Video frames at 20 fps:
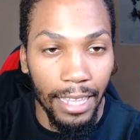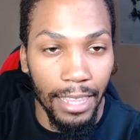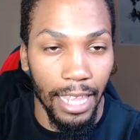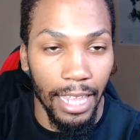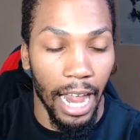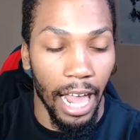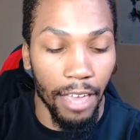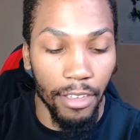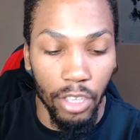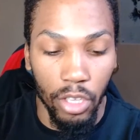
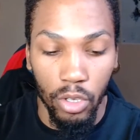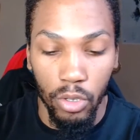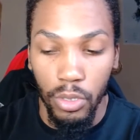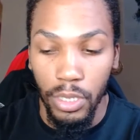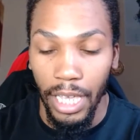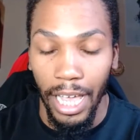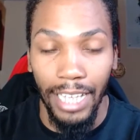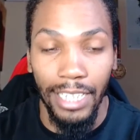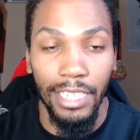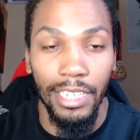that I
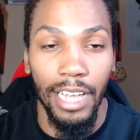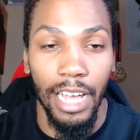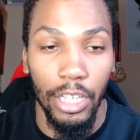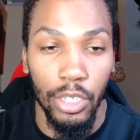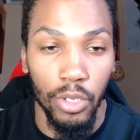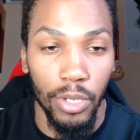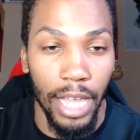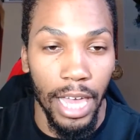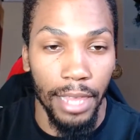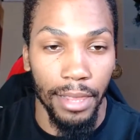use as a
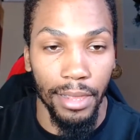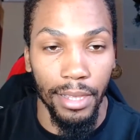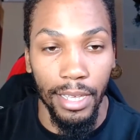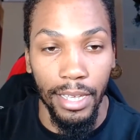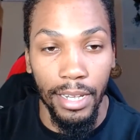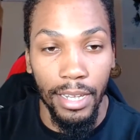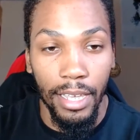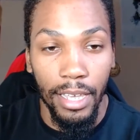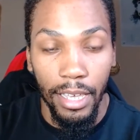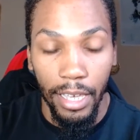natural
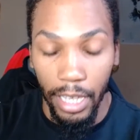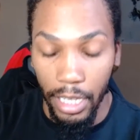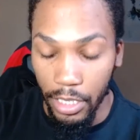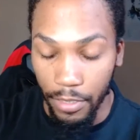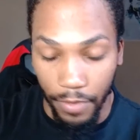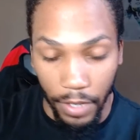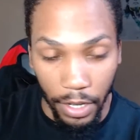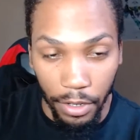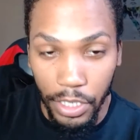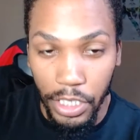athlete. It's
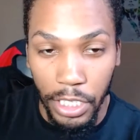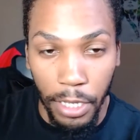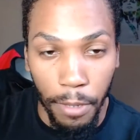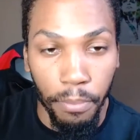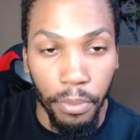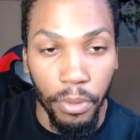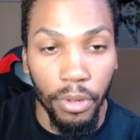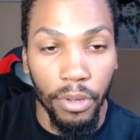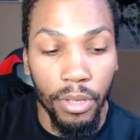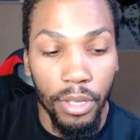very
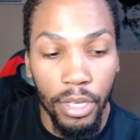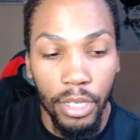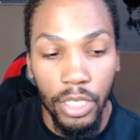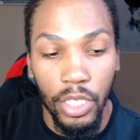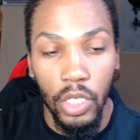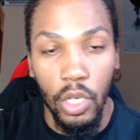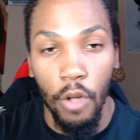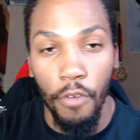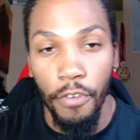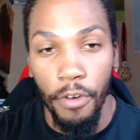simple
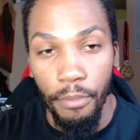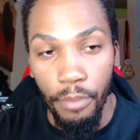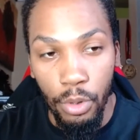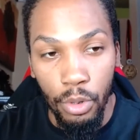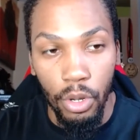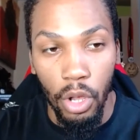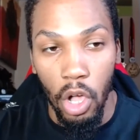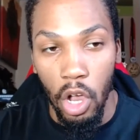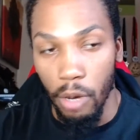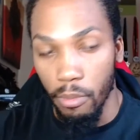to go from
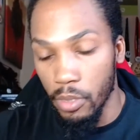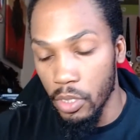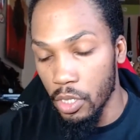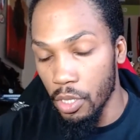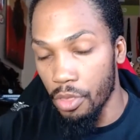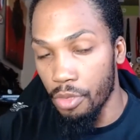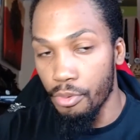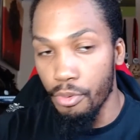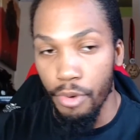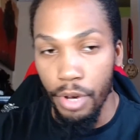noodle arms to
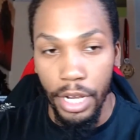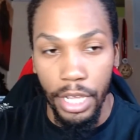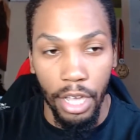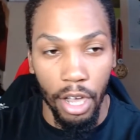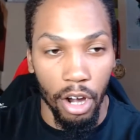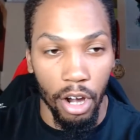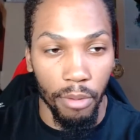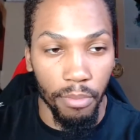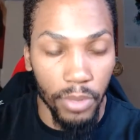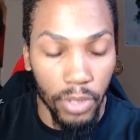3D
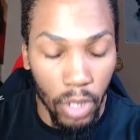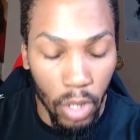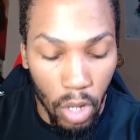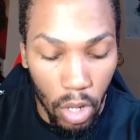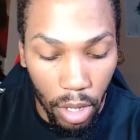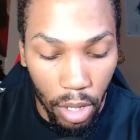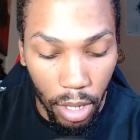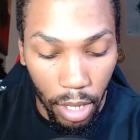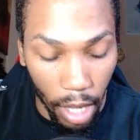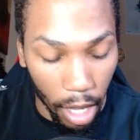arms,
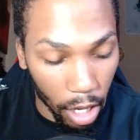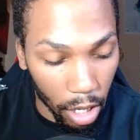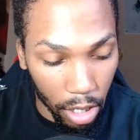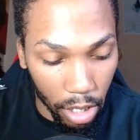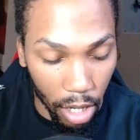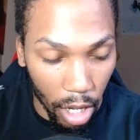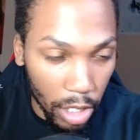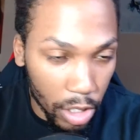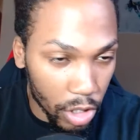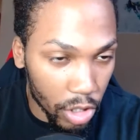a
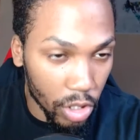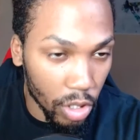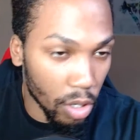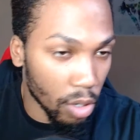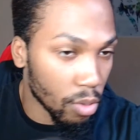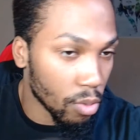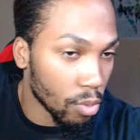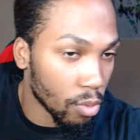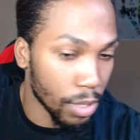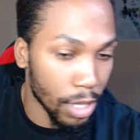gun
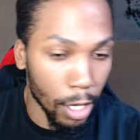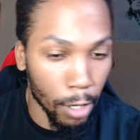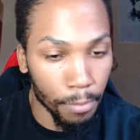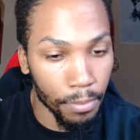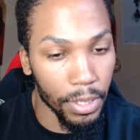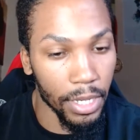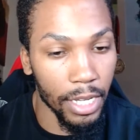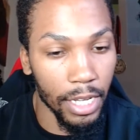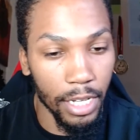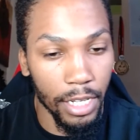show without
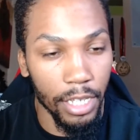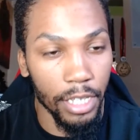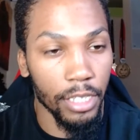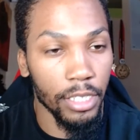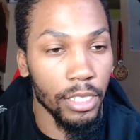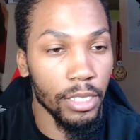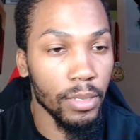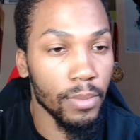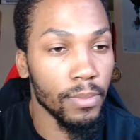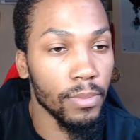
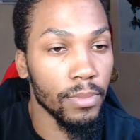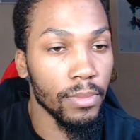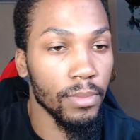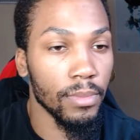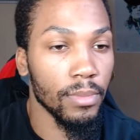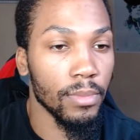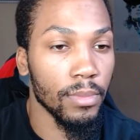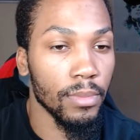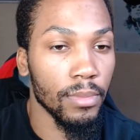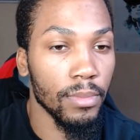PEDs.
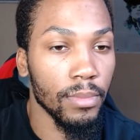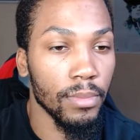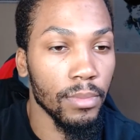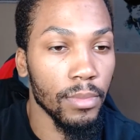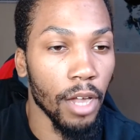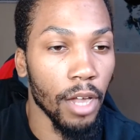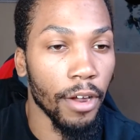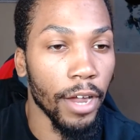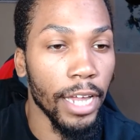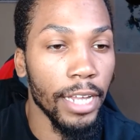
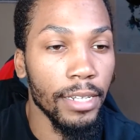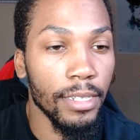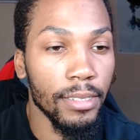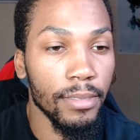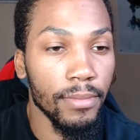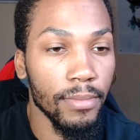All right.